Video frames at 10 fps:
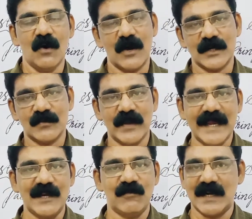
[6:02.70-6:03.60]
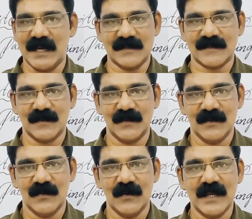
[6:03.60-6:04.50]
or to anyone else.
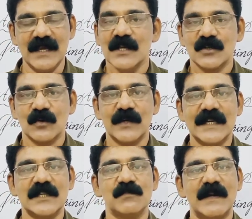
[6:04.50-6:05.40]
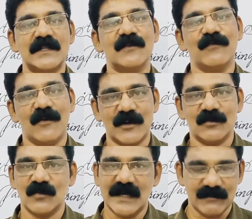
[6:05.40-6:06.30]
Okay, so it is better for
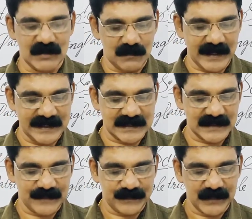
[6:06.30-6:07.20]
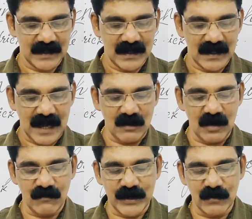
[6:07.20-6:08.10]
you to leave the place. How
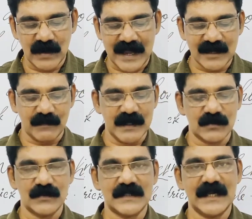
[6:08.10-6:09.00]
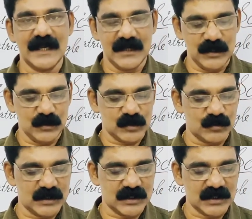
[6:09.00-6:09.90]
long would you like me to say you
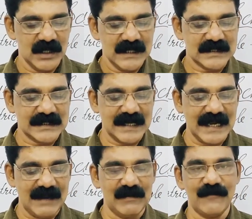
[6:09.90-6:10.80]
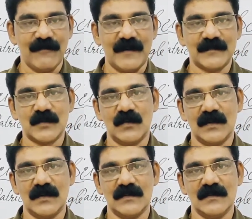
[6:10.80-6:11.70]
should stay away from school?
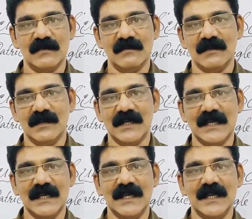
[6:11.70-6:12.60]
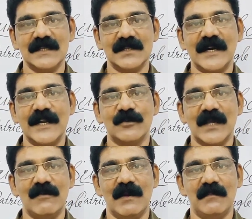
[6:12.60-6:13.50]
So he is ready to
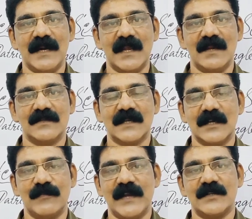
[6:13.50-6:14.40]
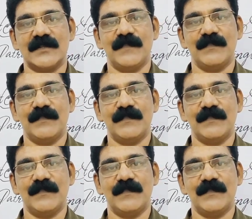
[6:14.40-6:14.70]
give a medical certificate